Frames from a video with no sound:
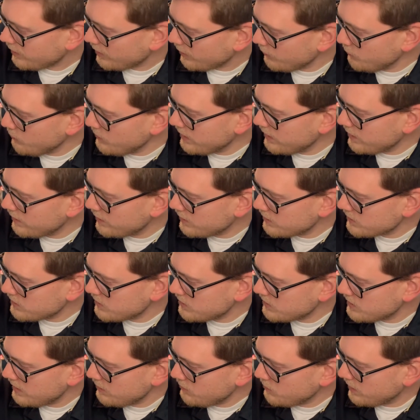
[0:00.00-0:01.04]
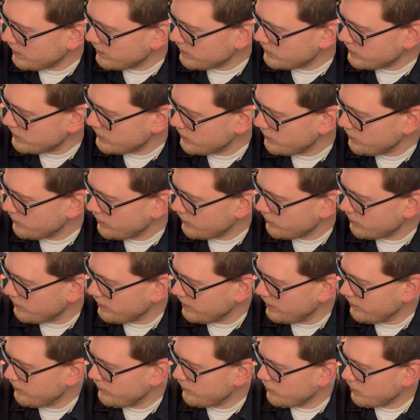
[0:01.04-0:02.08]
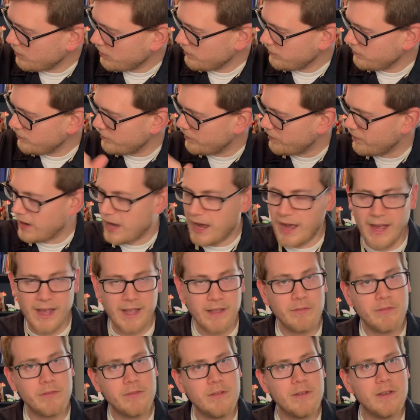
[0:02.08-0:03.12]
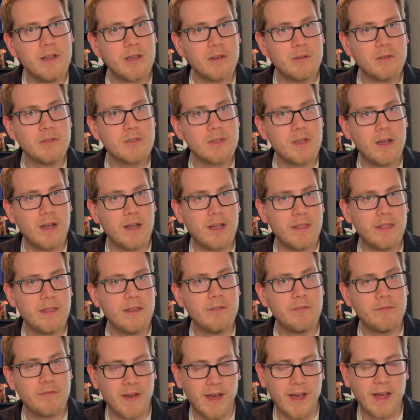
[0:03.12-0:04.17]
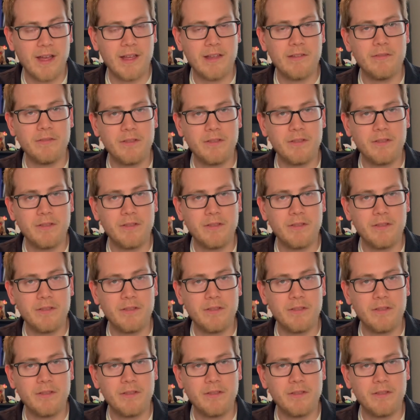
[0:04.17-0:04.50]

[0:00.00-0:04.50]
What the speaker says: we can also see 1, 2, 3, 4, 5 notes on the 5